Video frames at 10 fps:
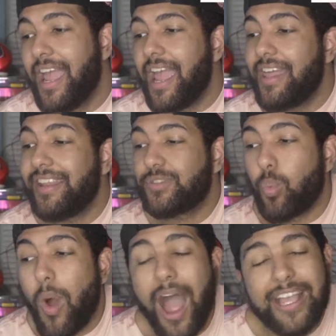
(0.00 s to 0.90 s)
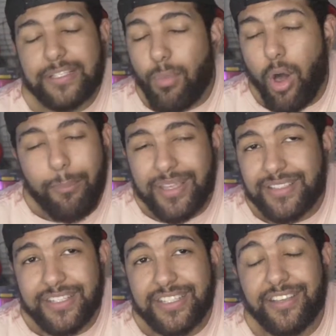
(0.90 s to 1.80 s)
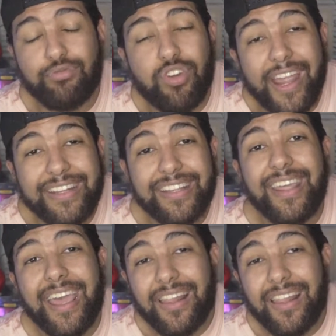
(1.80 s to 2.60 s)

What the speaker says: And it's why small businesses have rated